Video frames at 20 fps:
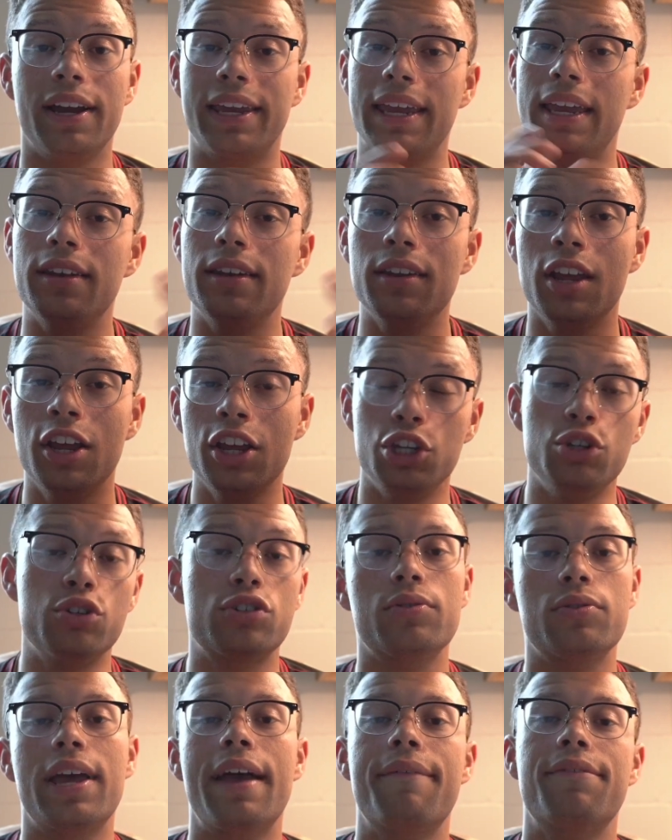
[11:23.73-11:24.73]
Again, you
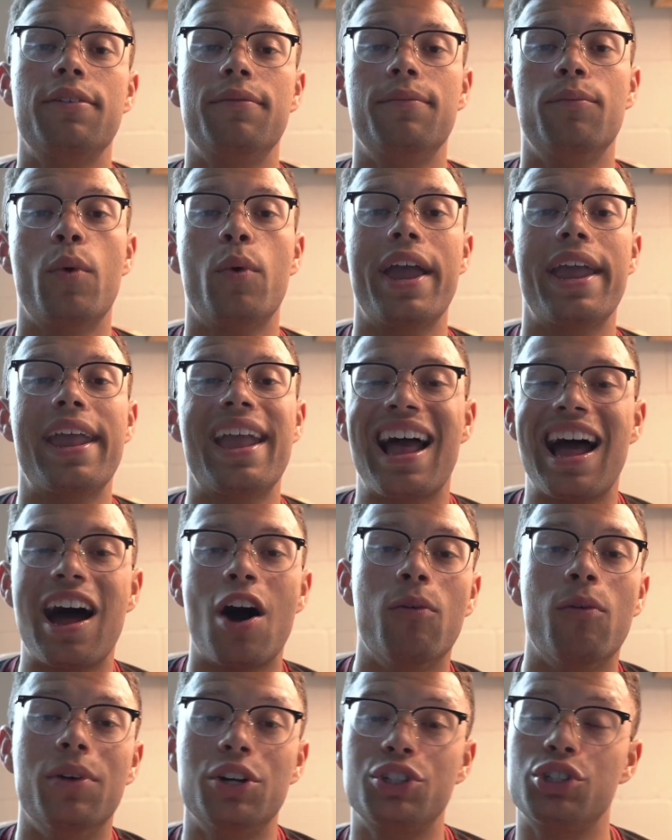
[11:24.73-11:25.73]
just really have to weigh
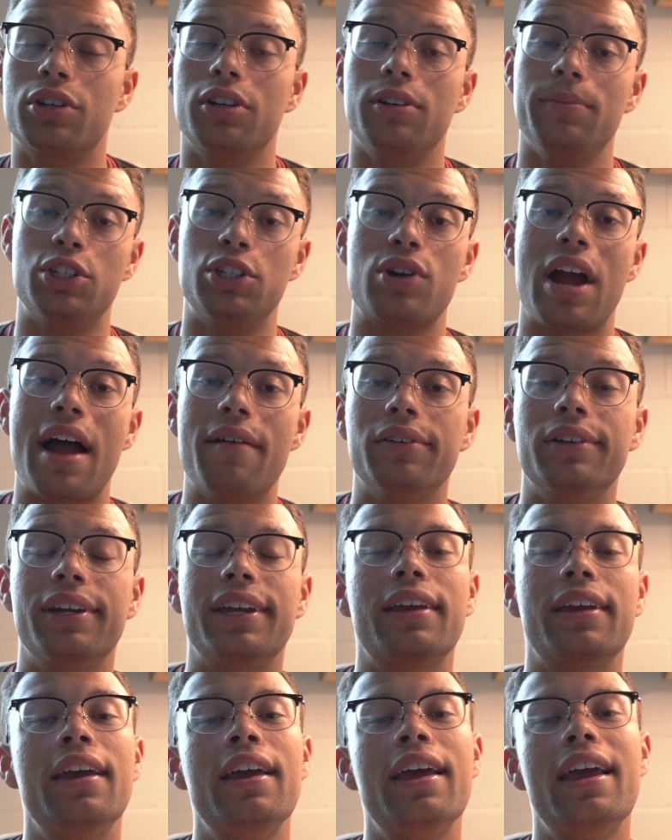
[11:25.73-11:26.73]
how much you're going to be
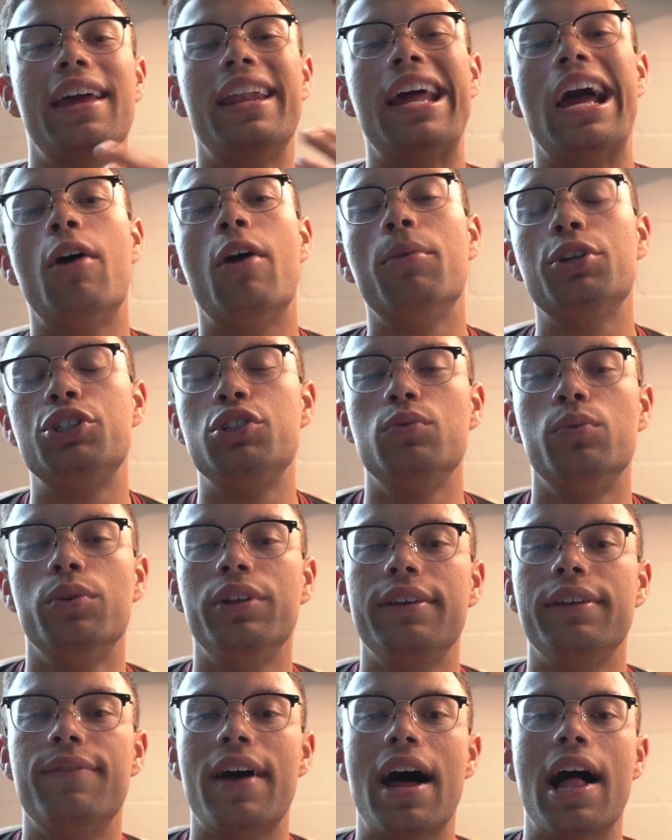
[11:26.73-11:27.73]
traveling and how much you
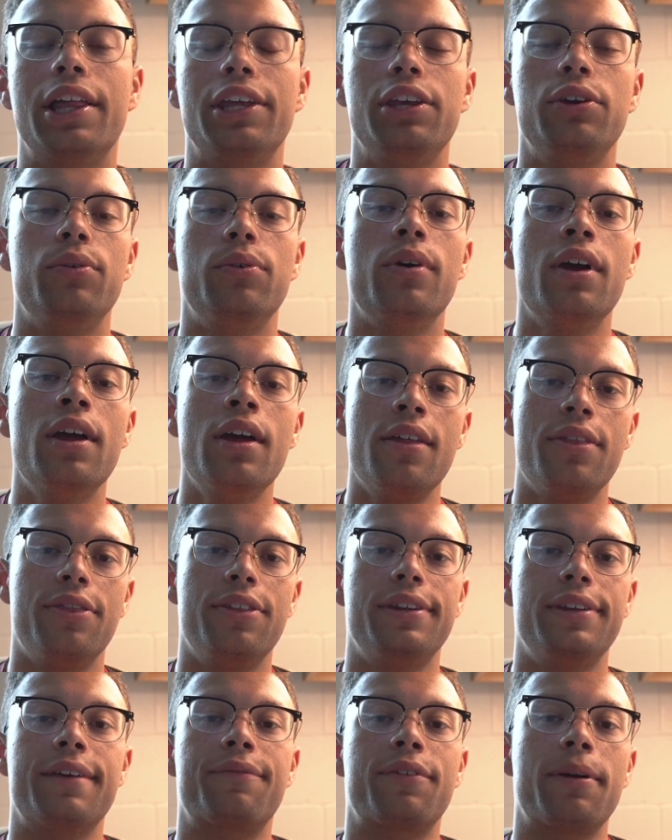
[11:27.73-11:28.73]
really value
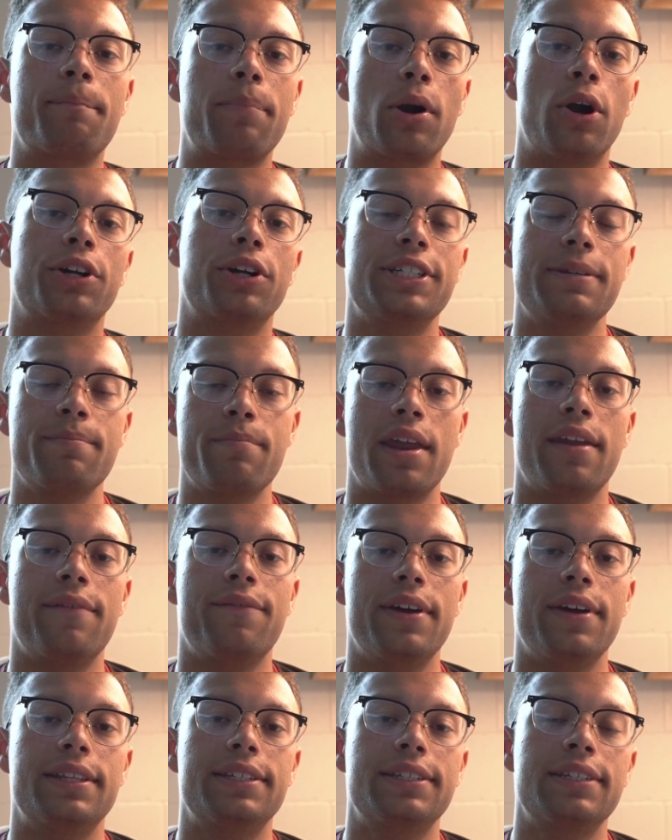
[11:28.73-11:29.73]
the different perks and
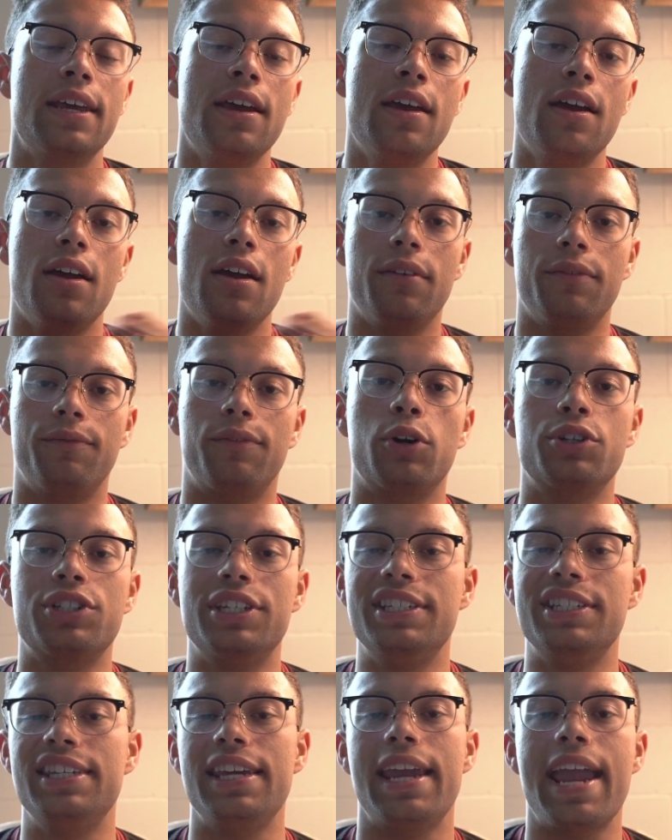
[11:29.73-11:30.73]
benefits
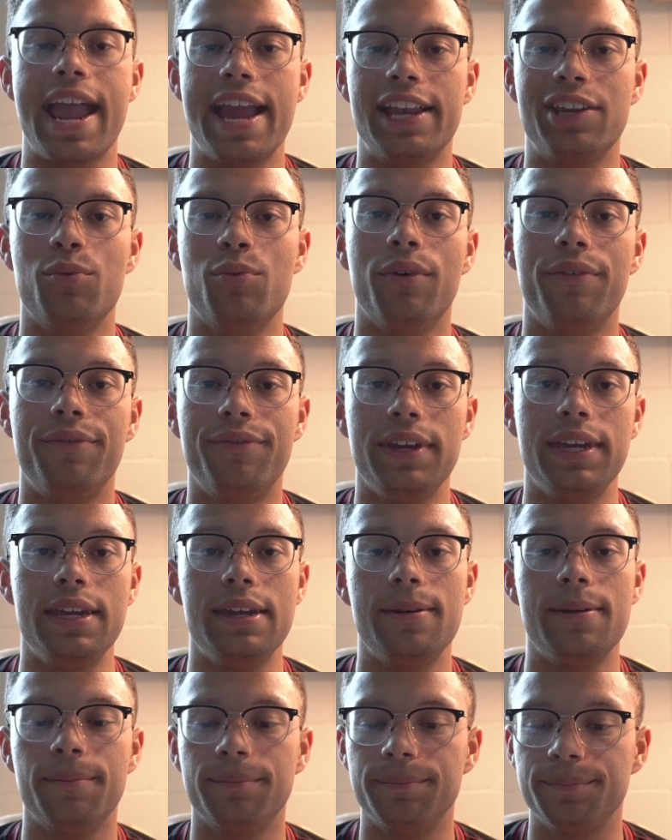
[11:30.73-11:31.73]
versus the annual
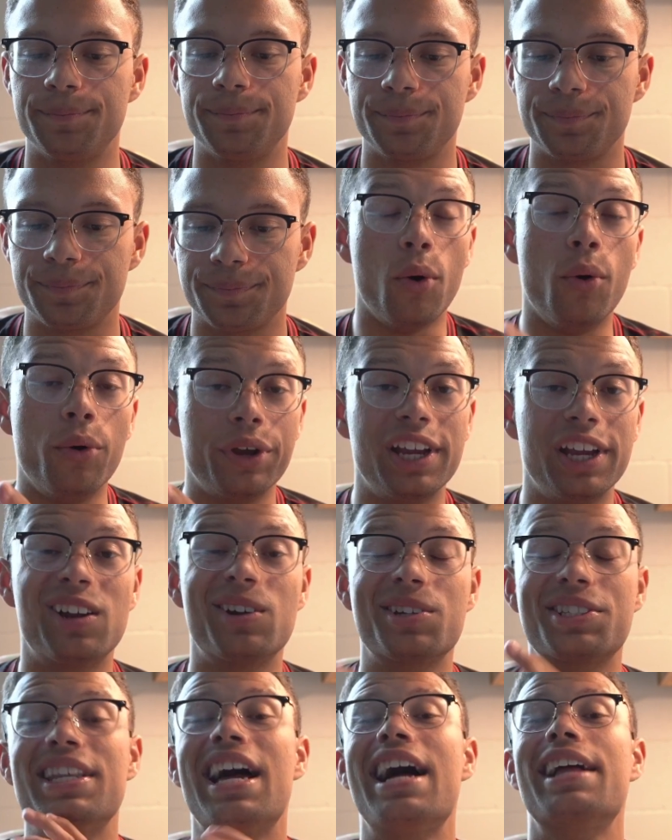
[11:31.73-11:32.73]
fee. The goal
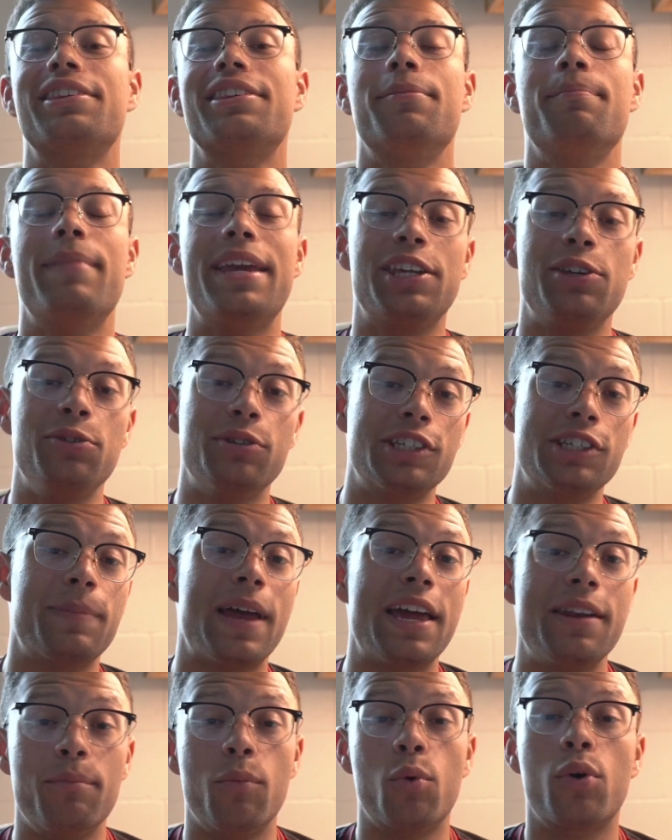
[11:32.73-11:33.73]
here is not to make you
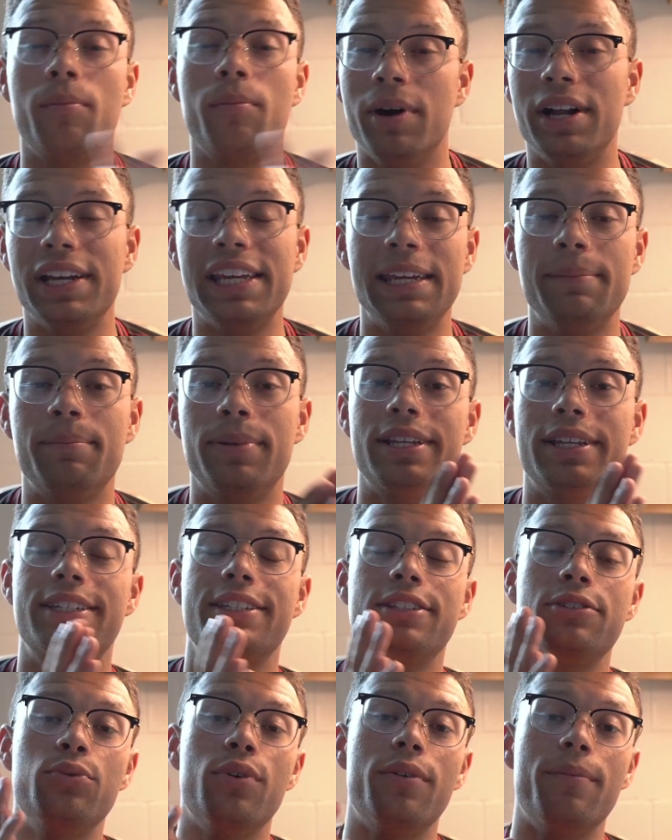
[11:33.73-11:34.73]
spend more money, but
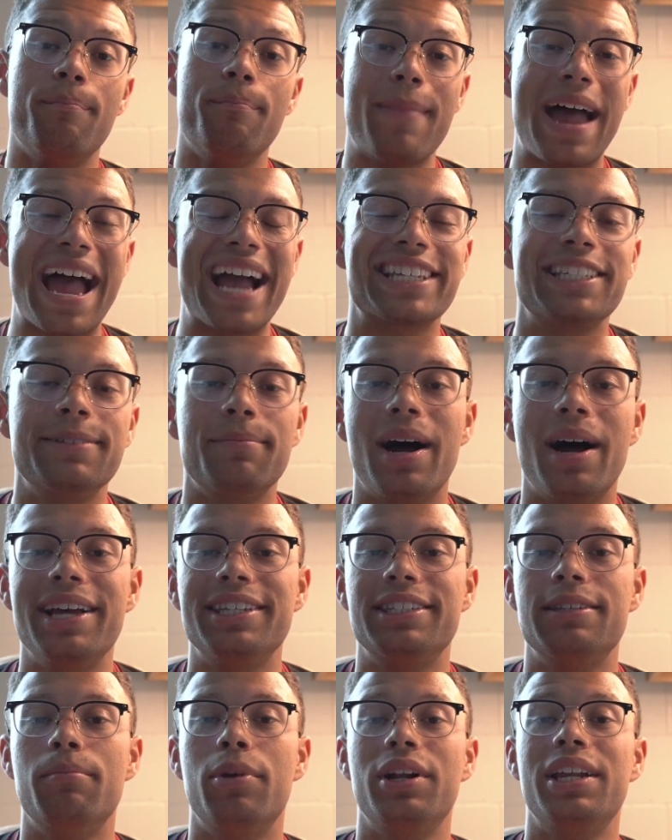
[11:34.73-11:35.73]
it's to
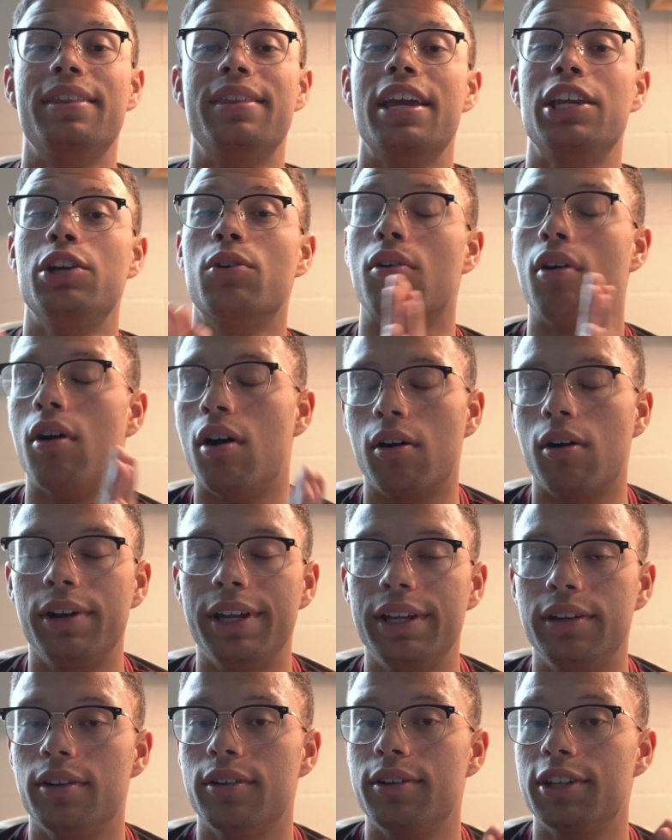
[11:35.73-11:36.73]
maximize the money that you're
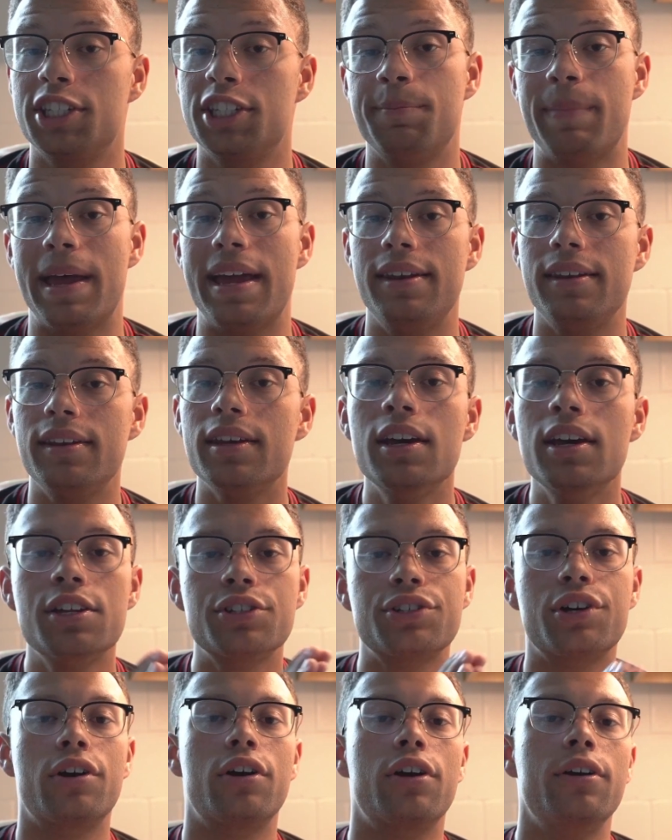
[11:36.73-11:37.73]
already going to spend
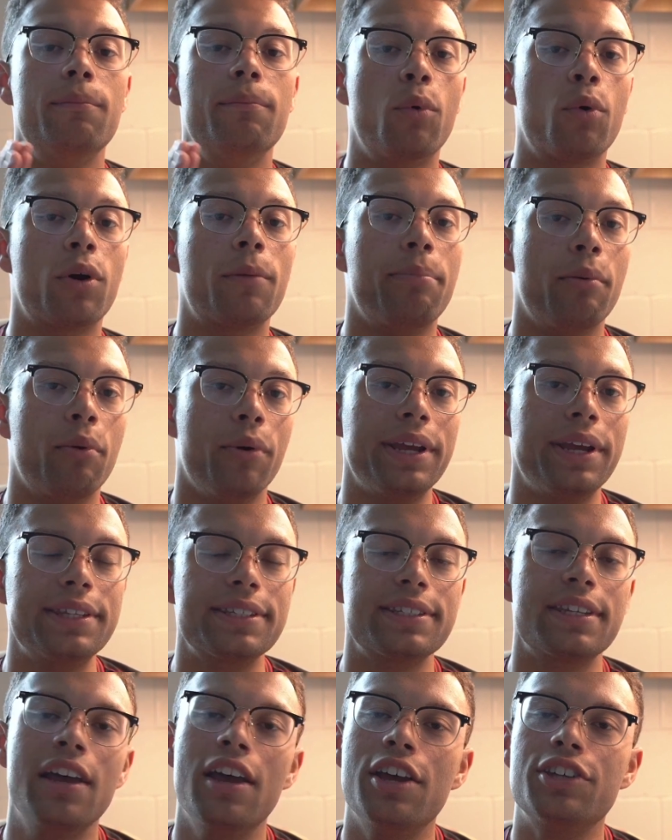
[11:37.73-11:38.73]
to earn more
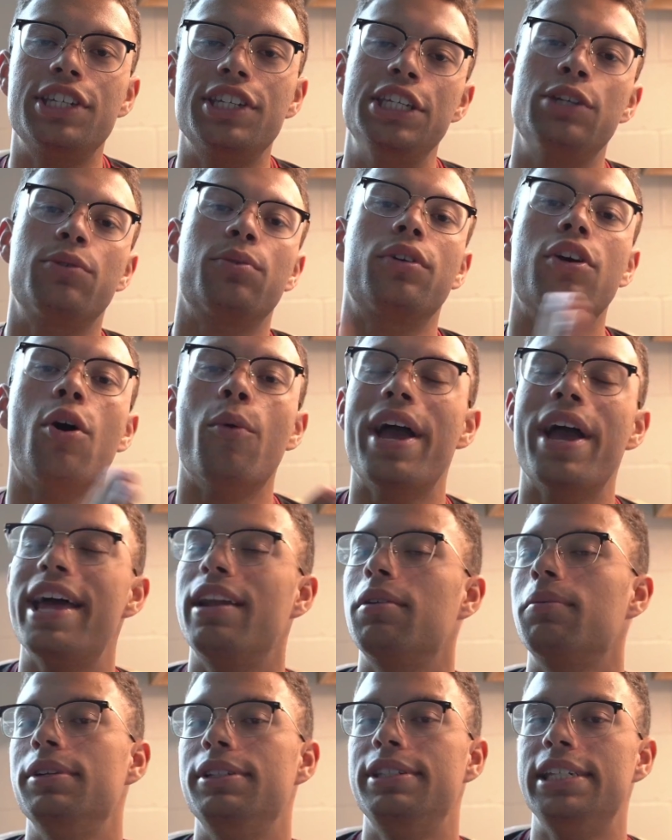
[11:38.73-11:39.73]
points so you can go
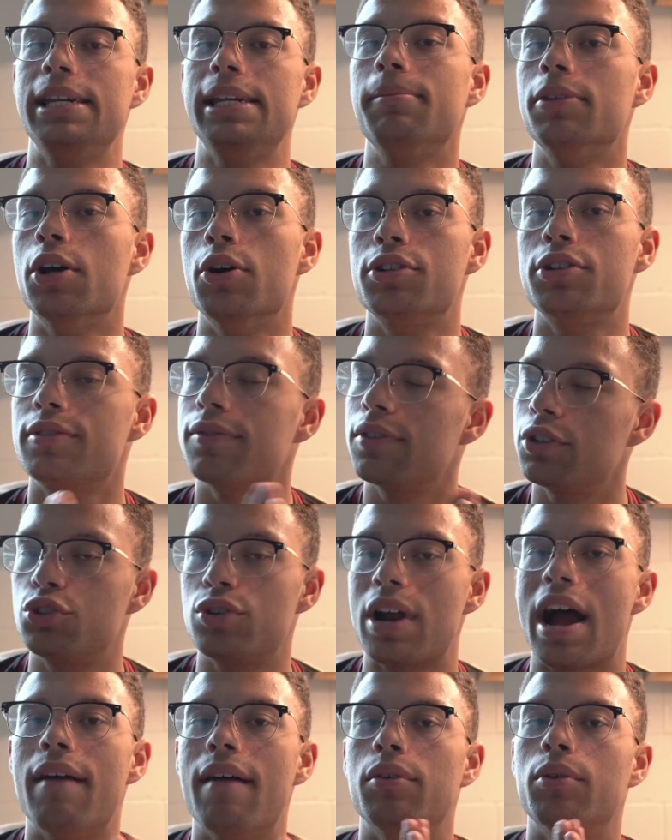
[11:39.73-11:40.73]
ahead and redeem those for
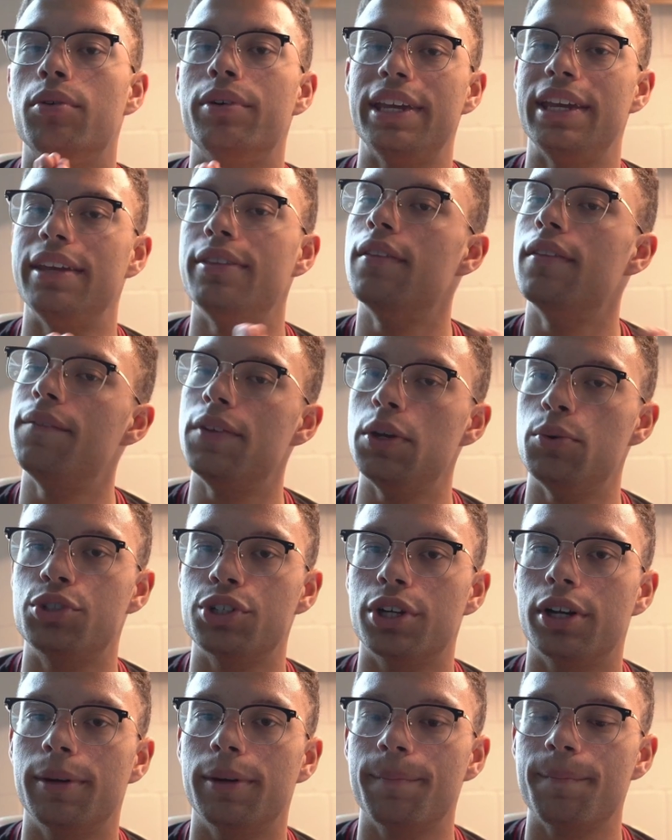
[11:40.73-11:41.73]
travel in the
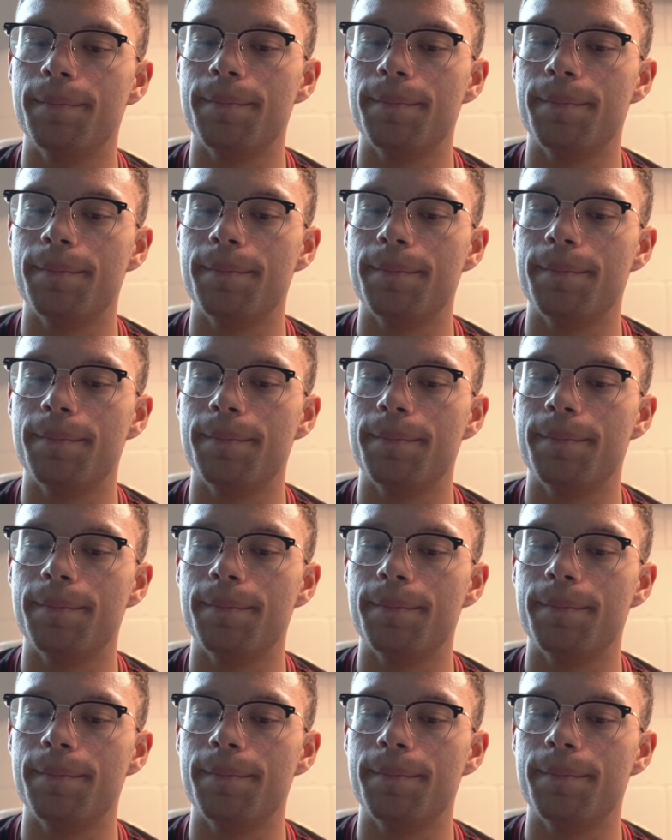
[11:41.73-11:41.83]
future.